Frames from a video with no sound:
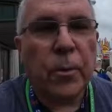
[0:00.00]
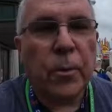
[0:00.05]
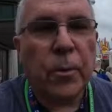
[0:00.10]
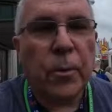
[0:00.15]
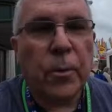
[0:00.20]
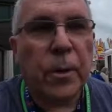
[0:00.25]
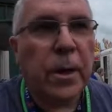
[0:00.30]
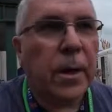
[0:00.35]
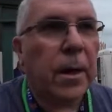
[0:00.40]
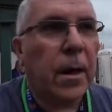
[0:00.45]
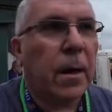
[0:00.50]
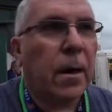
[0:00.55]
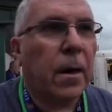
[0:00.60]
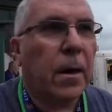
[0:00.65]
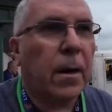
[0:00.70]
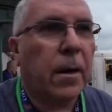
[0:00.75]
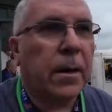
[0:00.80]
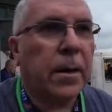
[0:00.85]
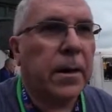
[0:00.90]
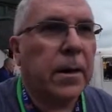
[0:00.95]
We
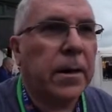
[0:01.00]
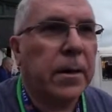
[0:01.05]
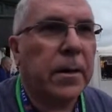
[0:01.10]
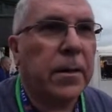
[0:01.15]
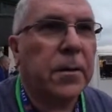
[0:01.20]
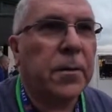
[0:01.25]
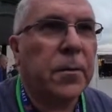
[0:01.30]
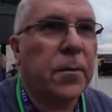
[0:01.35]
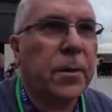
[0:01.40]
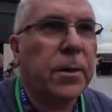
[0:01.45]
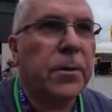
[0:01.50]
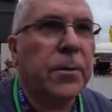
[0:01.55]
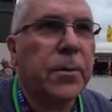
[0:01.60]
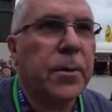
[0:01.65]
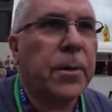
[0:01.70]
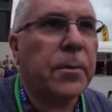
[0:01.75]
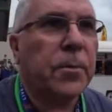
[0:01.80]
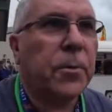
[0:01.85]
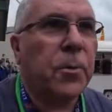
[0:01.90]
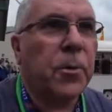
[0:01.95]
are here at
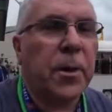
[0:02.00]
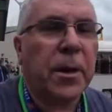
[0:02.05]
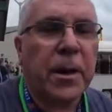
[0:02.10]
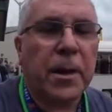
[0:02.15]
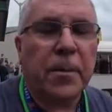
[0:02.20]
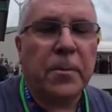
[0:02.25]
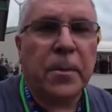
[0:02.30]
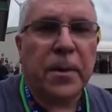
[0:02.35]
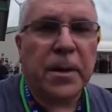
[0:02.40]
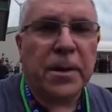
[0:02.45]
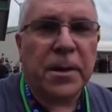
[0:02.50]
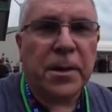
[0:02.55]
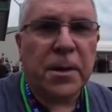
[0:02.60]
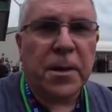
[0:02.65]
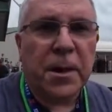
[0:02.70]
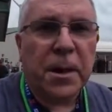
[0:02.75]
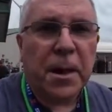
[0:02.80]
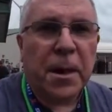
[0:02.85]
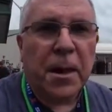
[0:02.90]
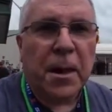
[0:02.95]
2024
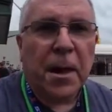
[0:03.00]
Hamvention.